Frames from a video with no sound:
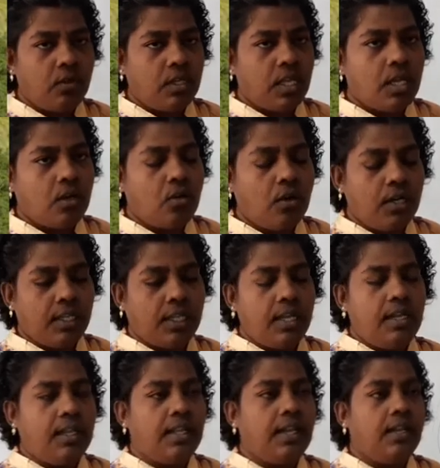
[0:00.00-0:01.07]
Okay,
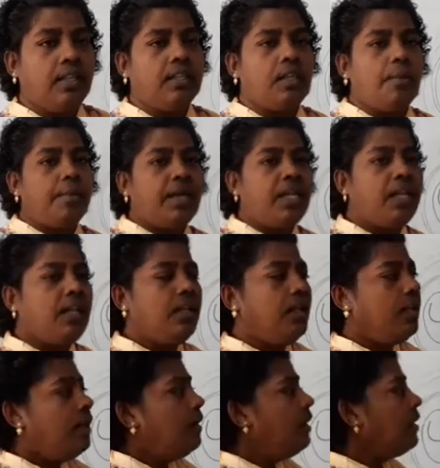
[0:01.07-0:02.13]
conical hill in the
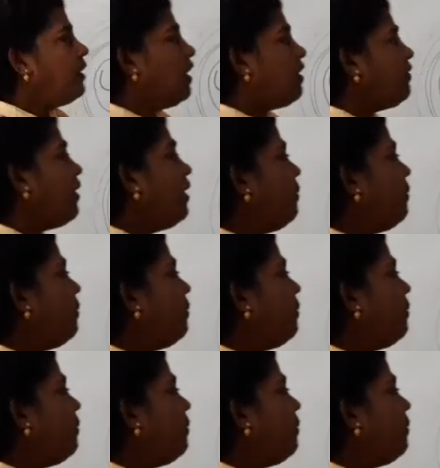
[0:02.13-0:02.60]
middle there will